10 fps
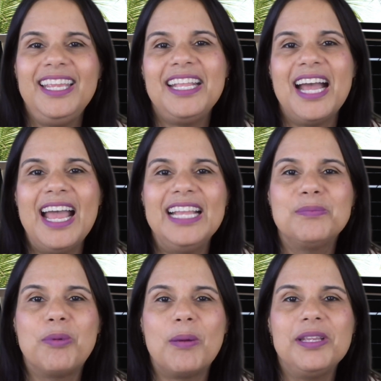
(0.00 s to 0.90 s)
Hey
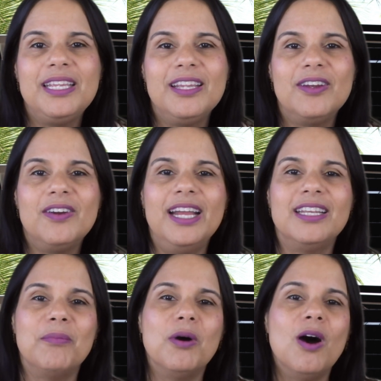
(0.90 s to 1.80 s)
guys, Barbara here,
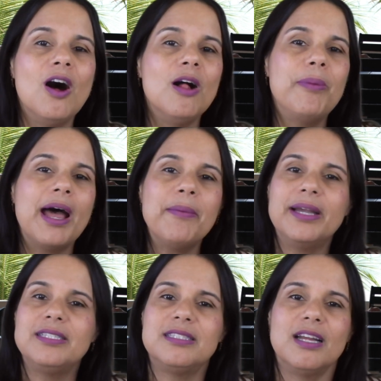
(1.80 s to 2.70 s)
and I'm all by
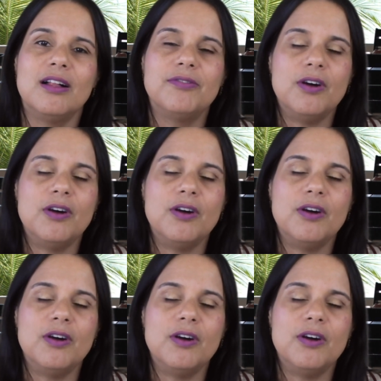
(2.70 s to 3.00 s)
myself.